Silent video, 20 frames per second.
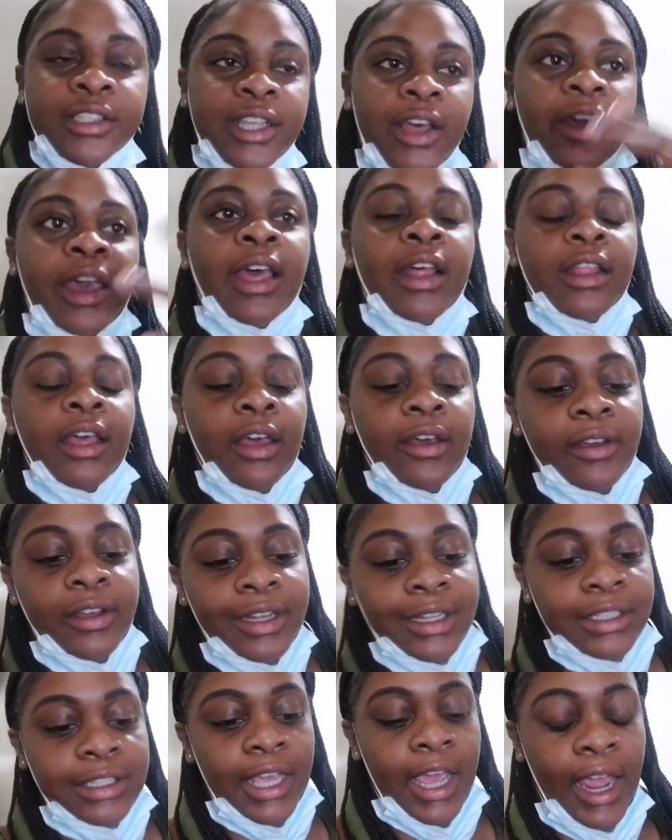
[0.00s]
So hello,
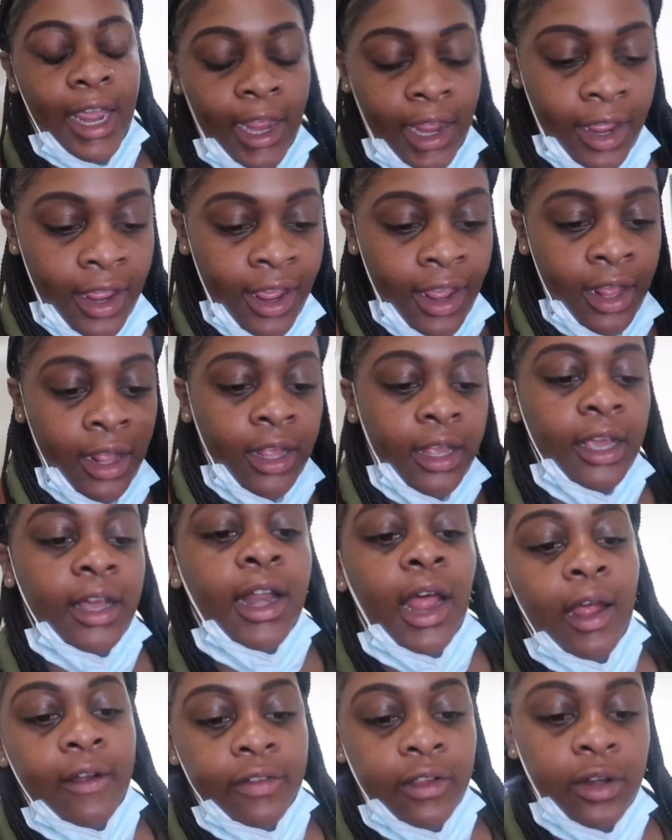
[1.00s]
good day, good
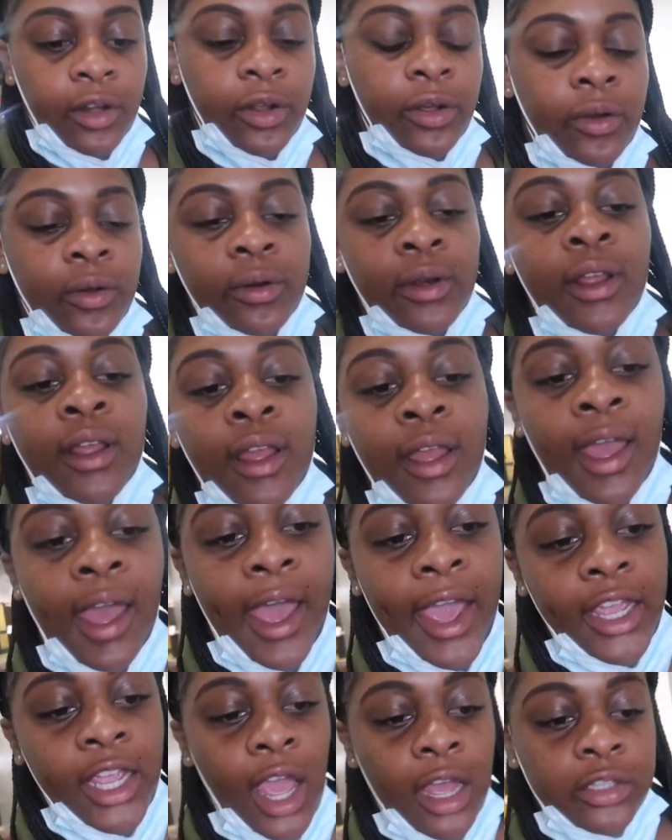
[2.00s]
afternoon.
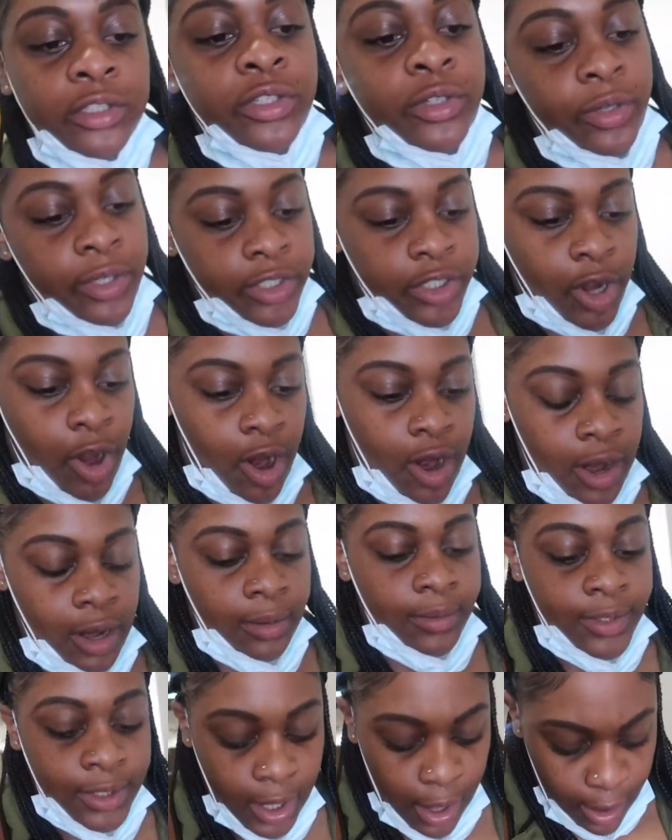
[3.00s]
How y'all doing,
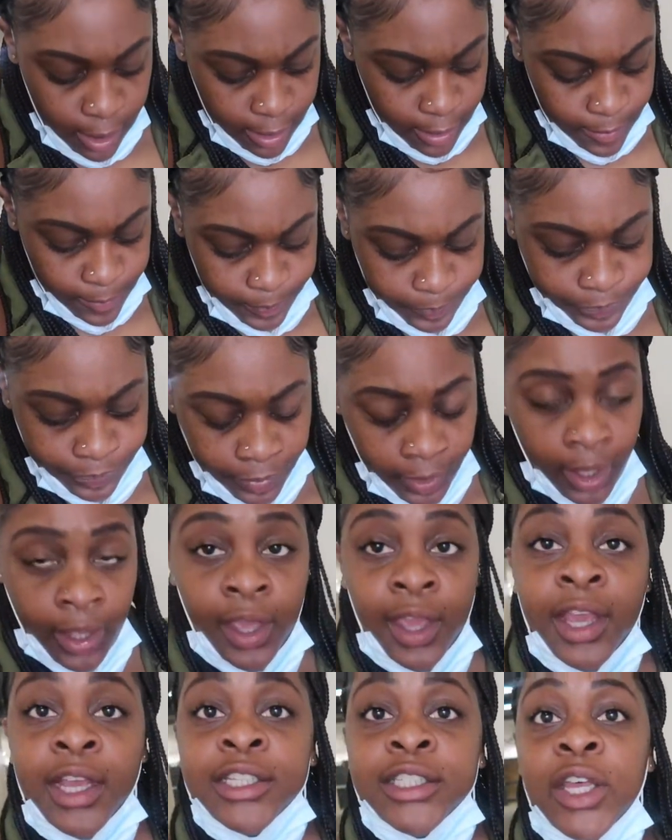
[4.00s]
charms? Um,
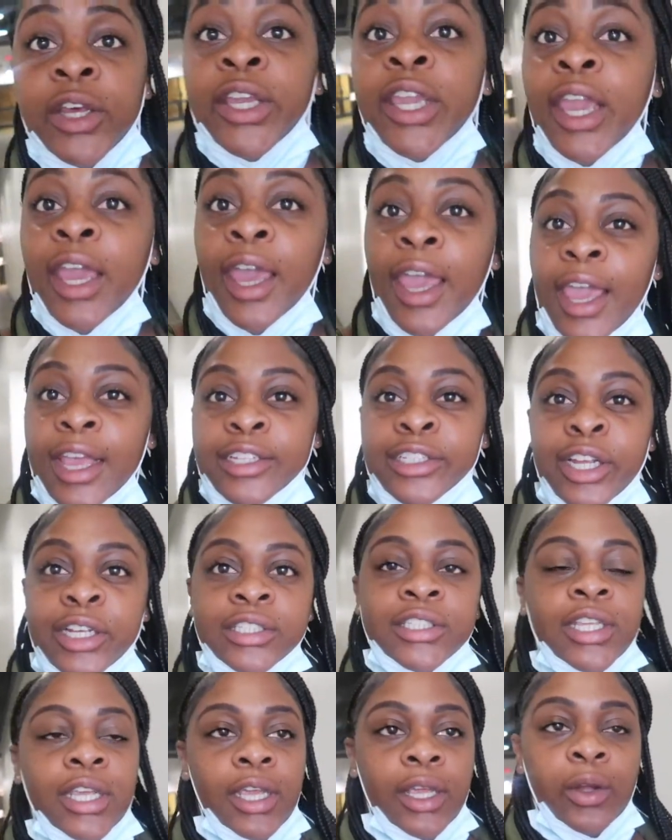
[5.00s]
so yeah, as y'all
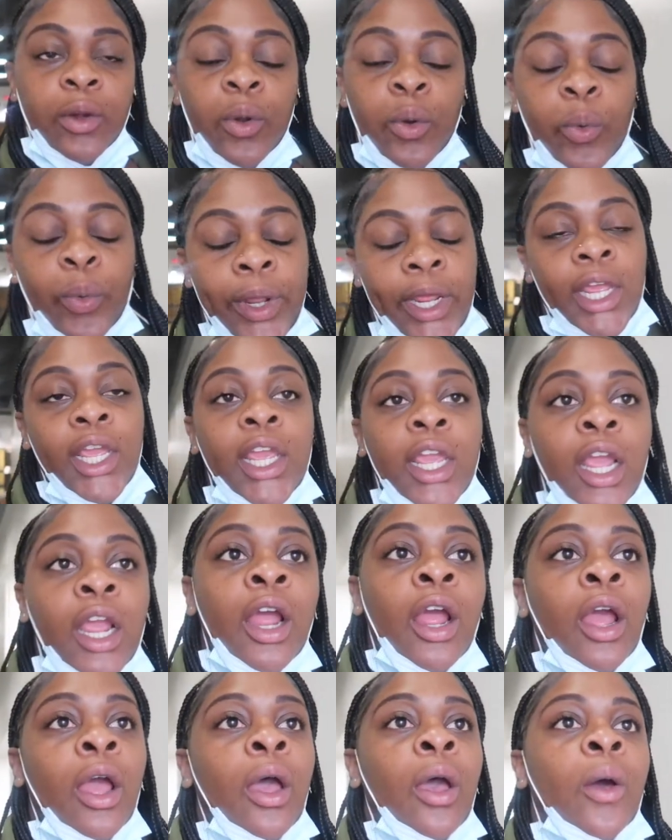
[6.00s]
seen, we
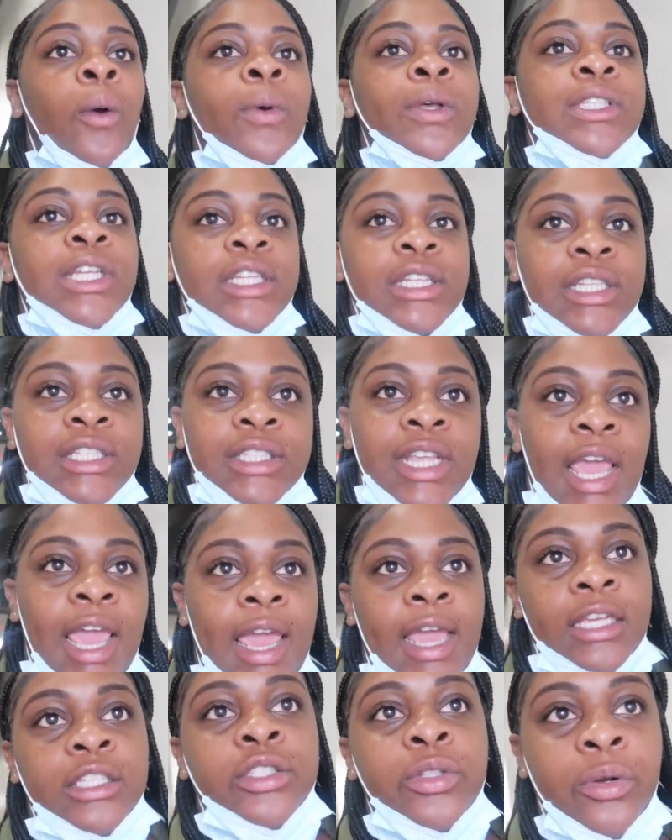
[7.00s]
was at this
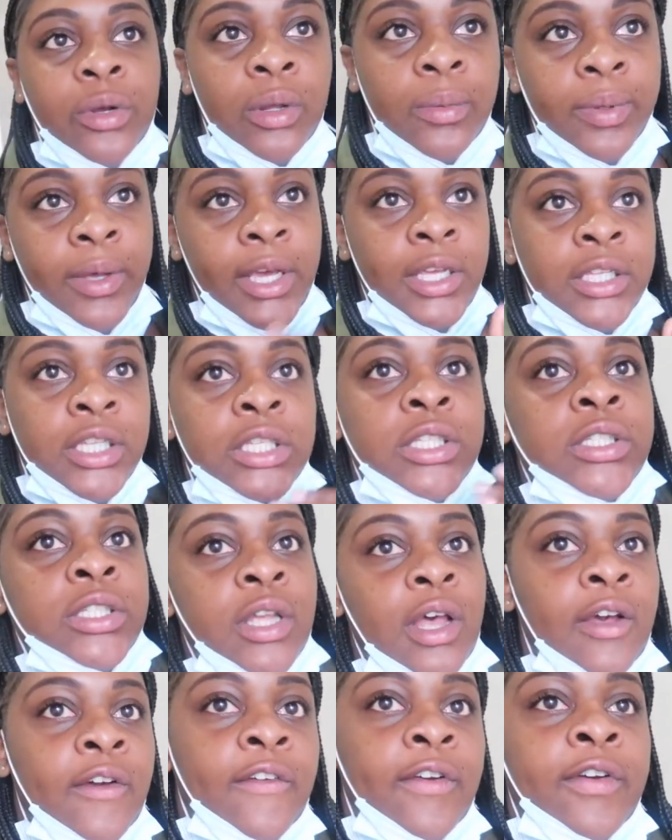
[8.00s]
ag store place. This is
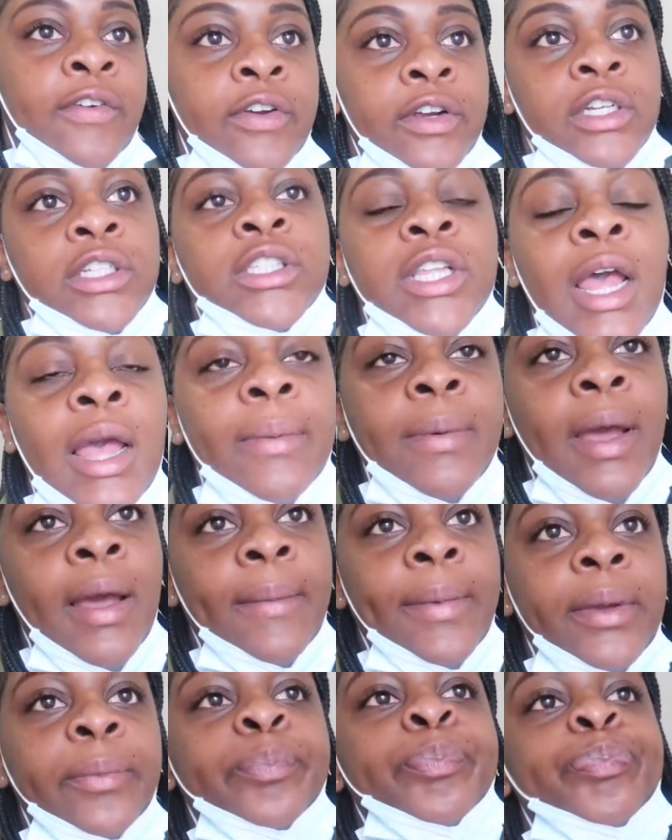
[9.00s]
our first time
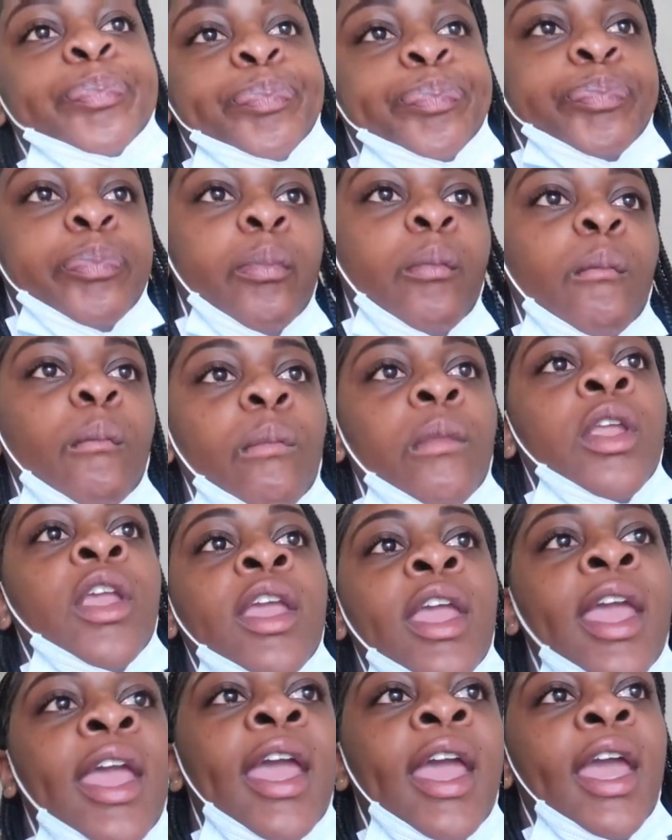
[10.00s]
coming.
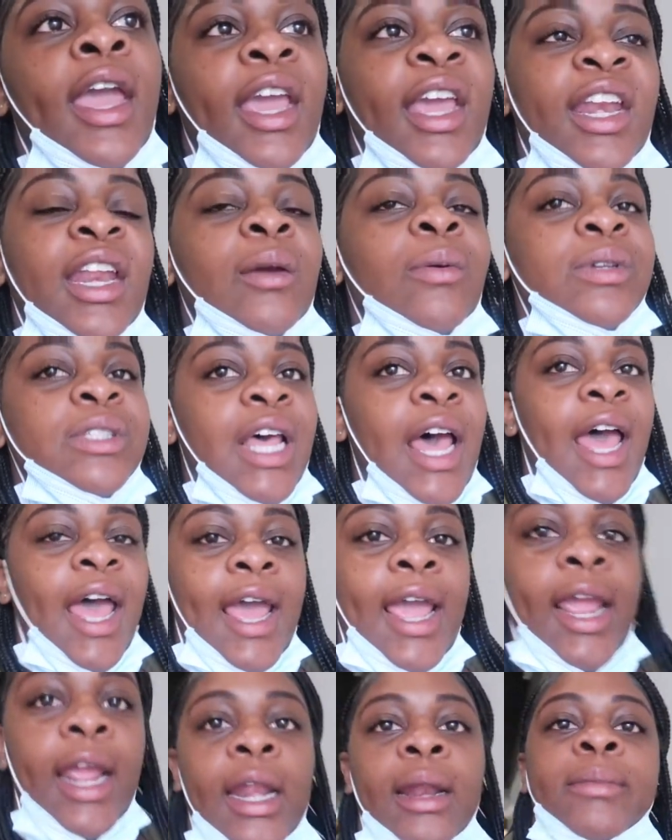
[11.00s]
And it was
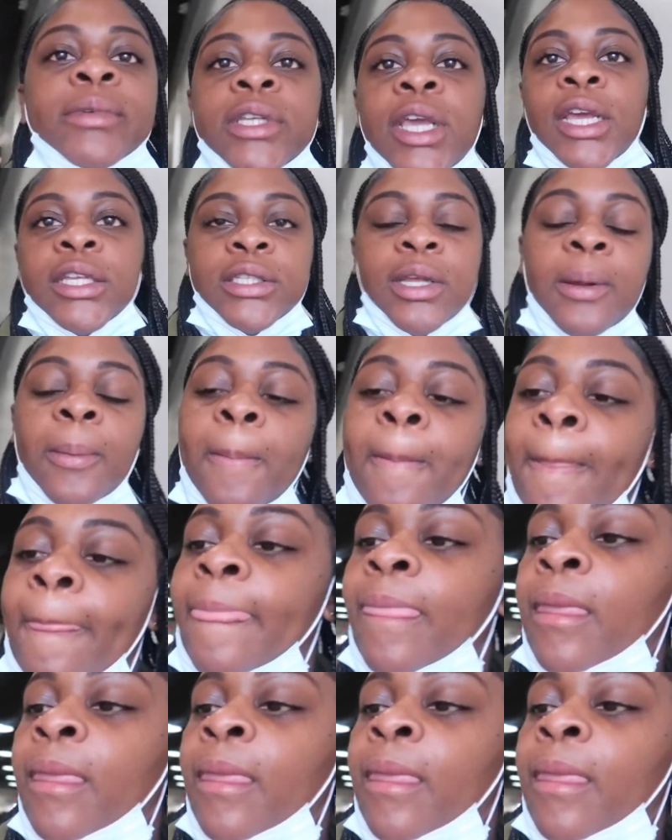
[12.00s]
I. Let me tell you something.